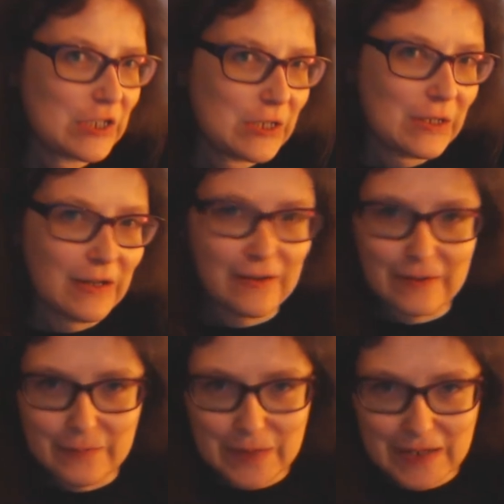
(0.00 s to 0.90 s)
for too
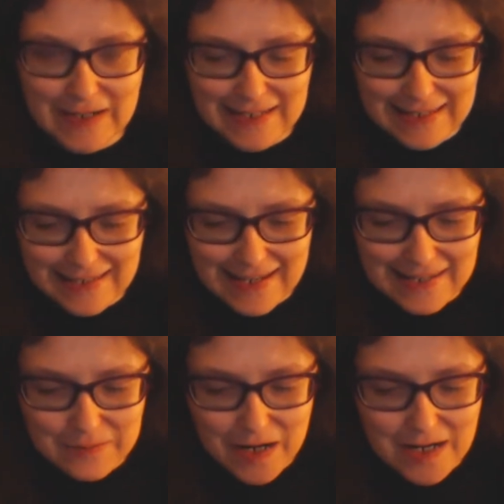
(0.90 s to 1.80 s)
long because
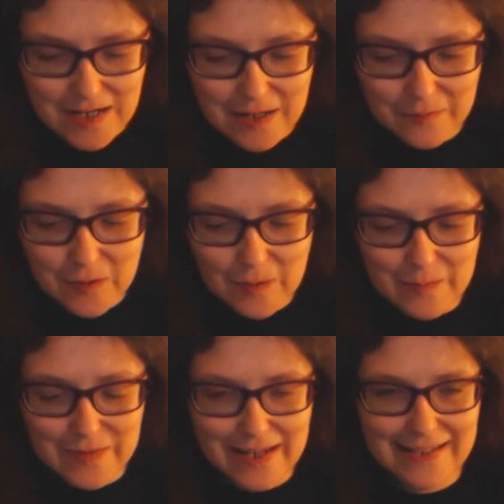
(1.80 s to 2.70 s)
their spaceship
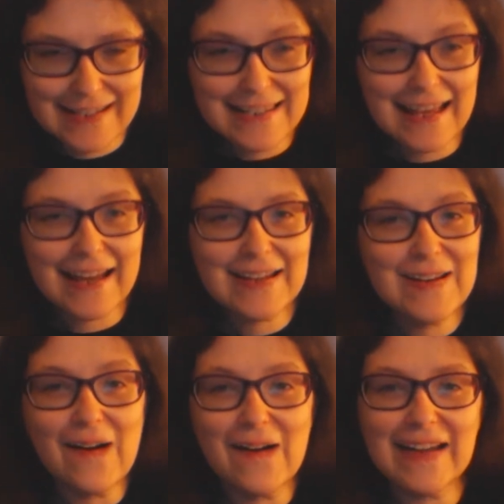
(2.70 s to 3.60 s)
comes and it's
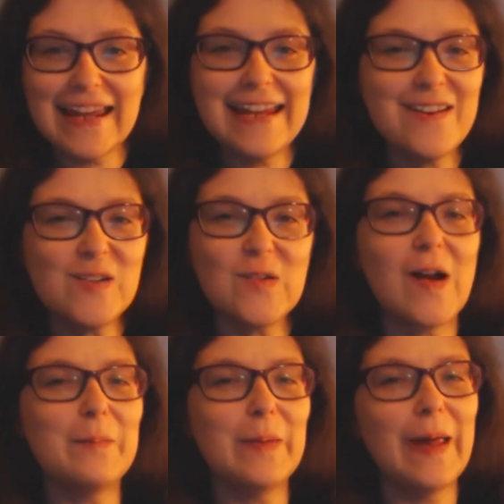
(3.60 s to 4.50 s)
like an arcade
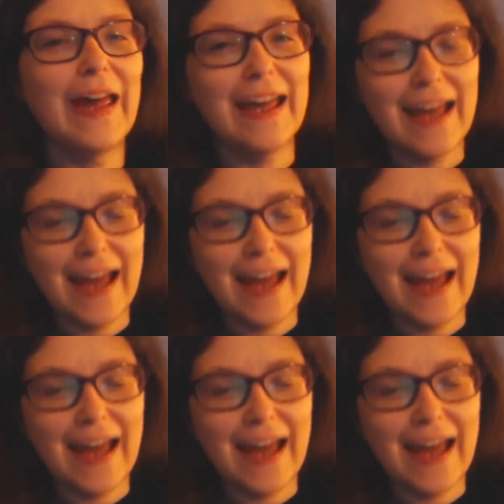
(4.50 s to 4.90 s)
grabber,